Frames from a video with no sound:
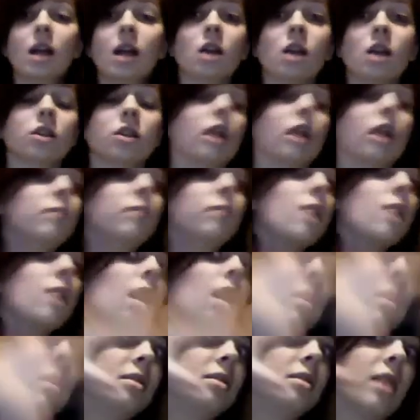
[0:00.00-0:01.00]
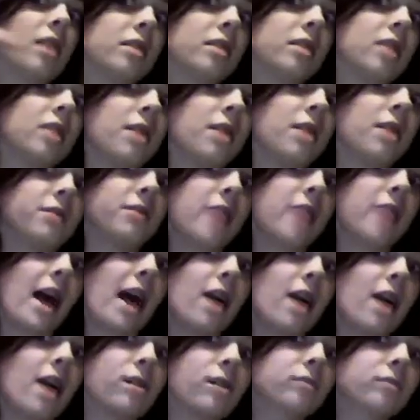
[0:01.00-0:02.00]
So, ta-ta for
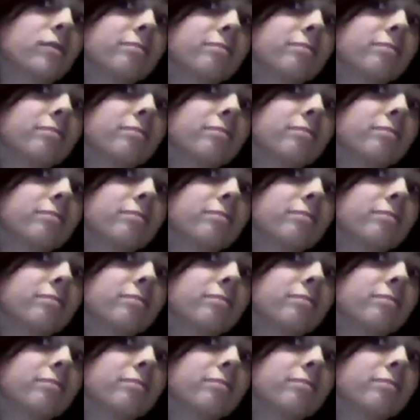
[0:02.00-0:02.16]
now!